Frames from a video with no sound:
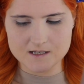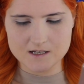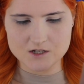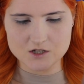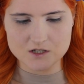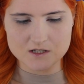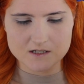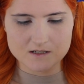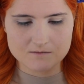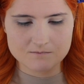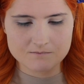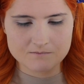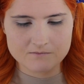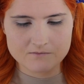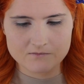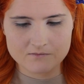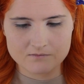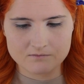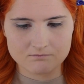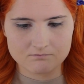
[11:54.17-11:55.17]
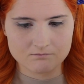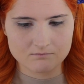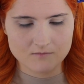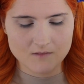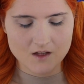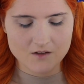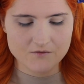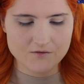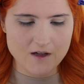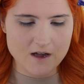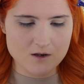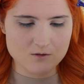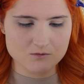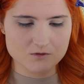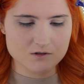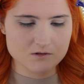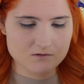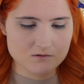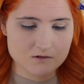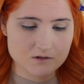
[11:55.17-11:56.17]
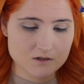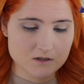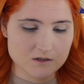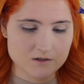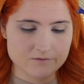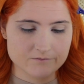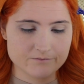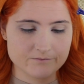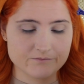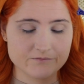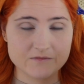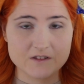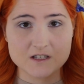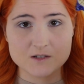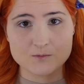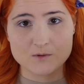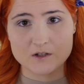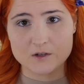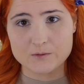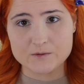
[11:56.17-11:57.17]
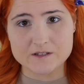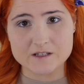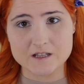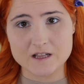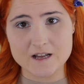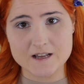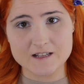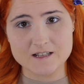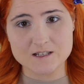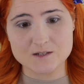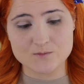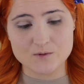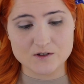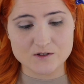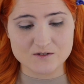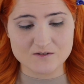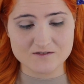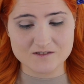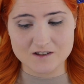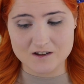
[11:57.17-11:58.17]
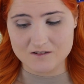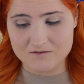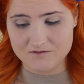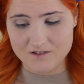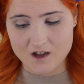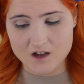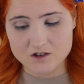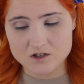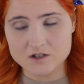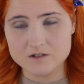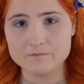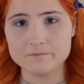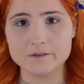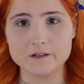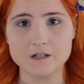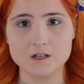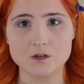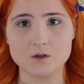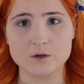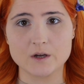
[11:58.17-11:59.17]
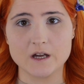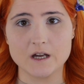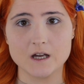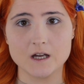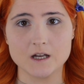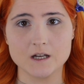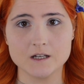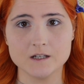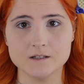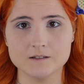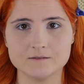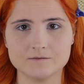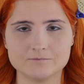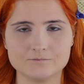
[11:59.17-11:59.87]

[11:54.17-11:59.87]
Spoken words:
I just found this one that was the lightest one, so I was like, that should be okay.